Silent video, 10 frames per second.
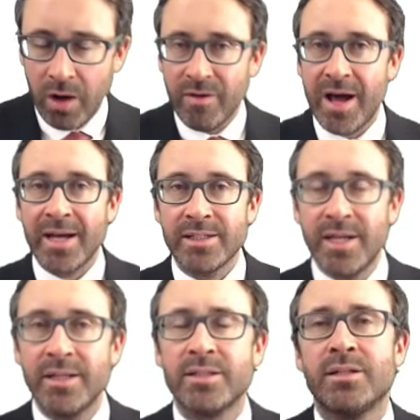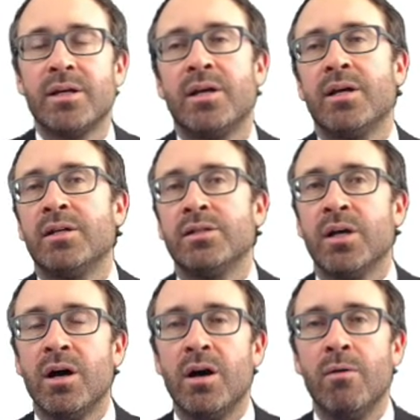of assets,
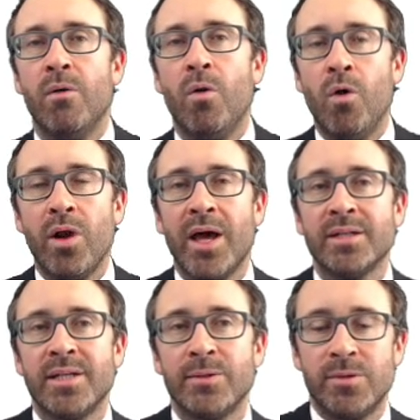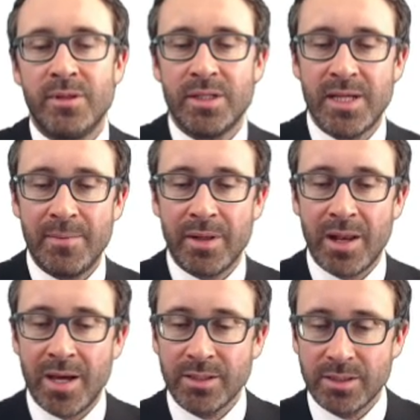so all assets within the same
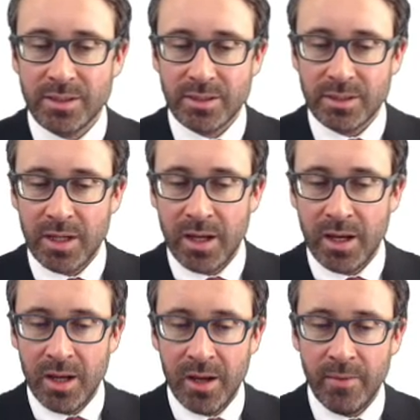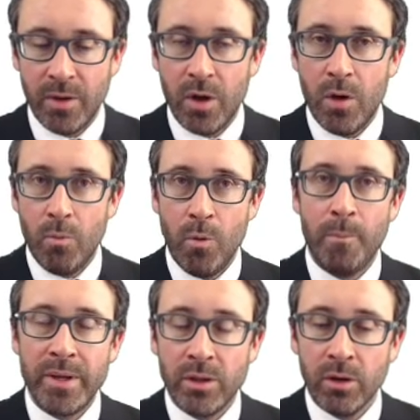class
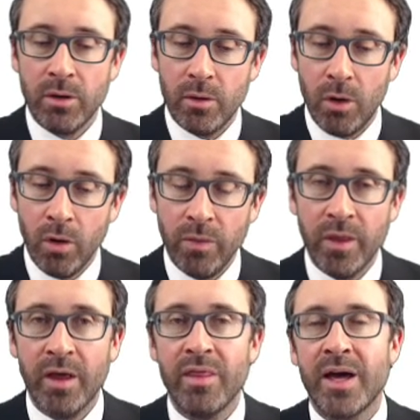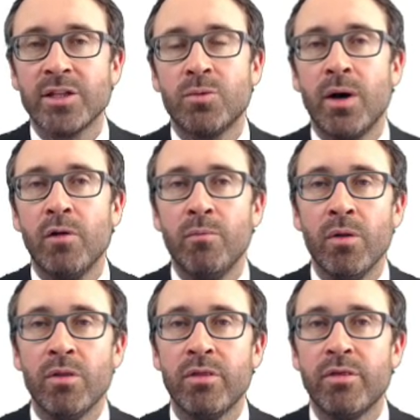would be done under that
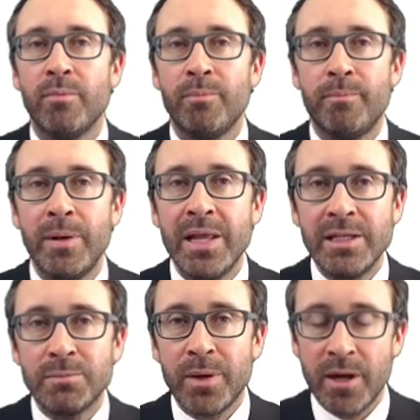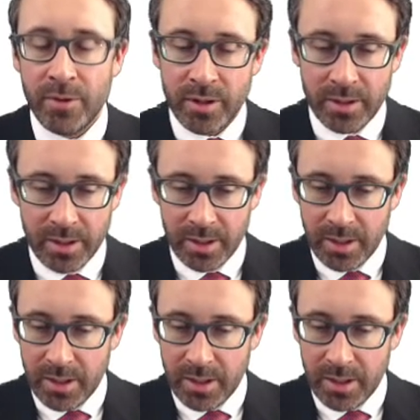12-month lease period.